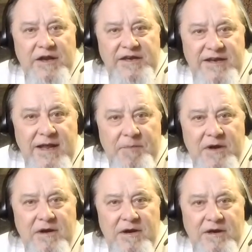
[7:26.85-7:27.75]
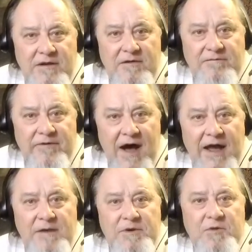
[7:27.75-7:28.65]
deepen the
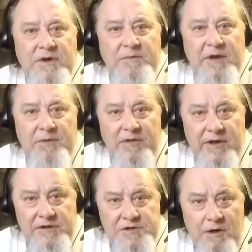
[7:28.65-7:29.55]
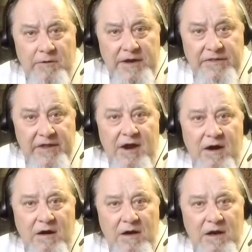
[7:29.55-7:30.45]
divide between people that is already
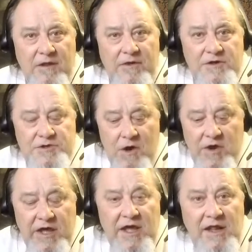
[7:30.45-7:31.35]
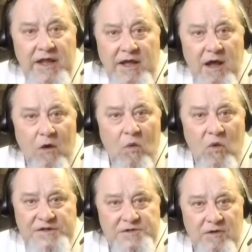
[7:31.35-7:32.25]
there. There is no healing
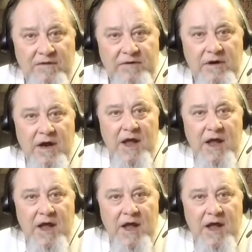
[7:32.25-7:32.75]
whatsoever.